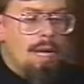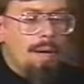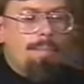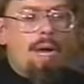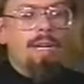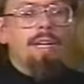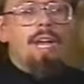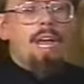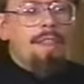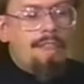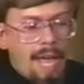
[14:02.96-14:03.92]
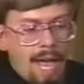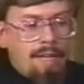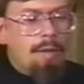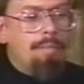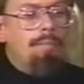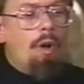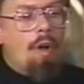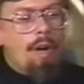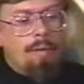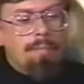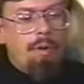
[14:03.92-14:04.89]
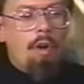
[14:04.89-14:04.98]
But then more
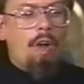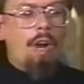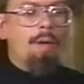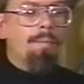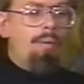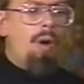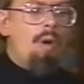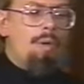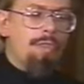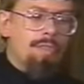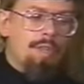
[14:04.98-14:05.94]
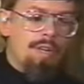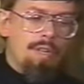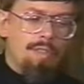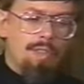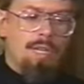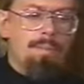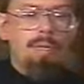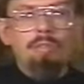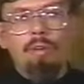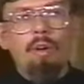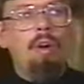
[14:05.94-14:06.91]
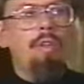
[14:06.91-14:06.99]
and more, both the
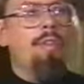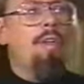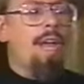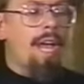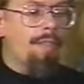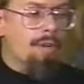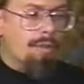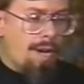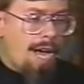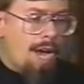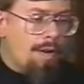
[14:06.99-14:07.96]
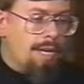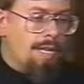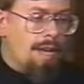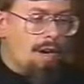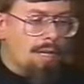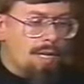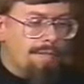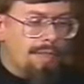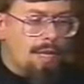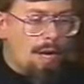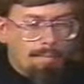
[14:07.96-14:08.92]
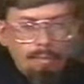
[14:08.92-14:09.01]
betrothal and the crowning are
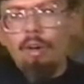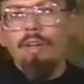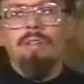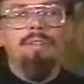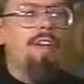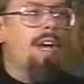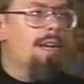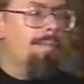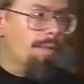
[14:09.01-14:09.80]
given a more developed